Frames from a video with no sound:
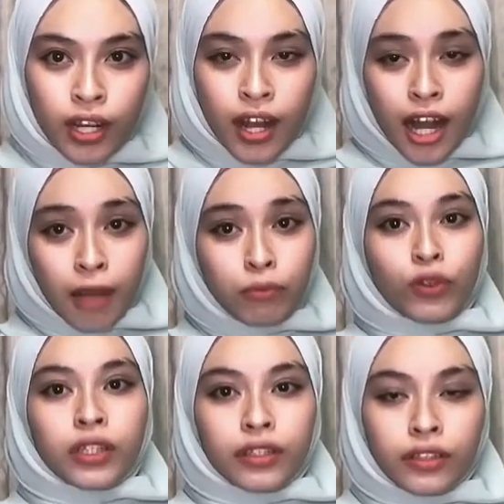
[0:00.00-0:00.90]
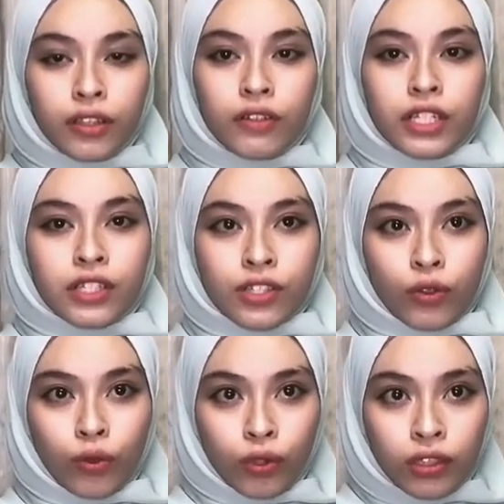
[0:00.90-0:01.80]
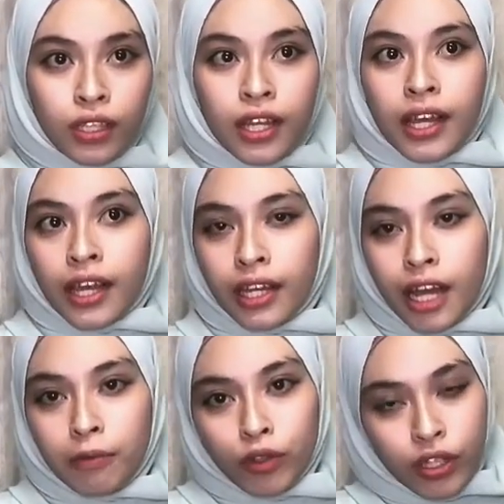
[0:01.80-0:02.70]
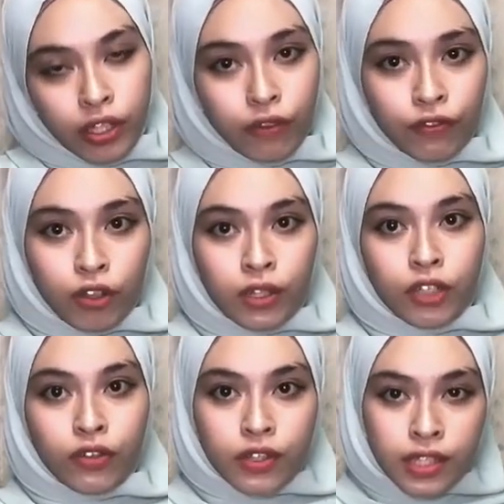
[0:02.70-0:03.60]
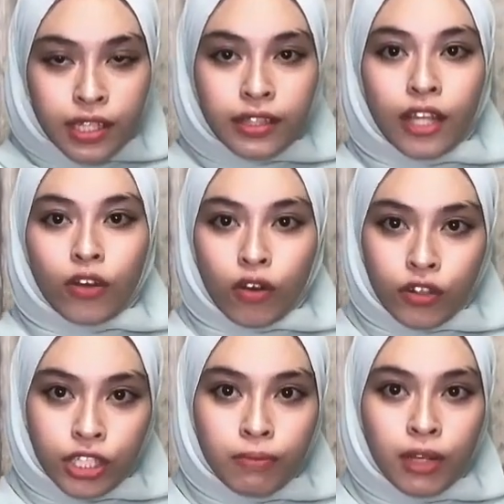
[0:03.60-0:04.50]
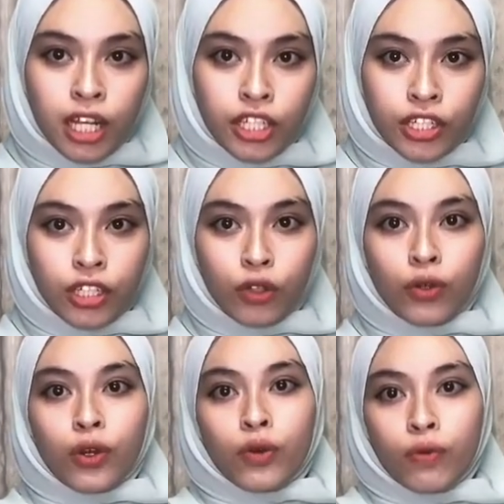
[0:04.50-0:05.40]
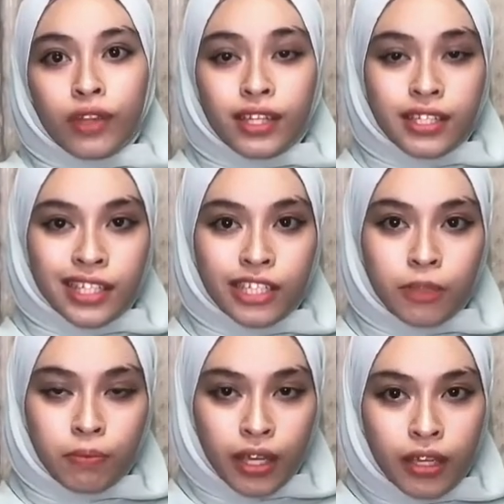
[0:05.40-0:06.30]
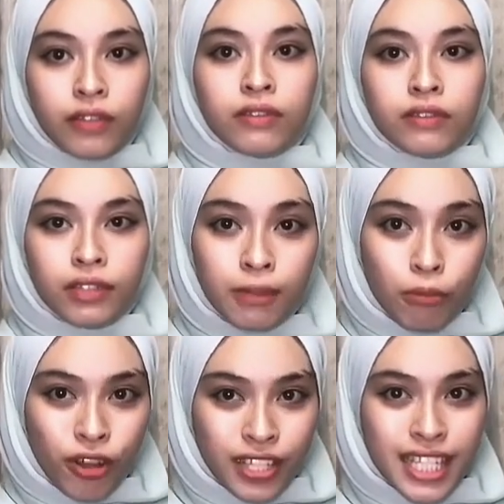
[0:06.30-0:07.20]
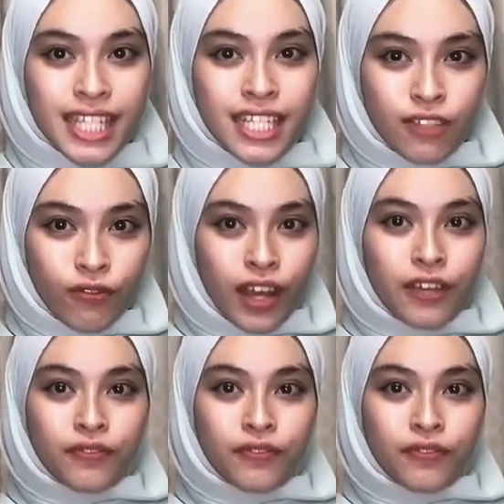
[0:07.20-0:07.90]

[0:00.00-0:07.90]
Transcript: I'm 23 years old, and I'm graduated from a University of Technology Malaysia with a CGPA 3.65.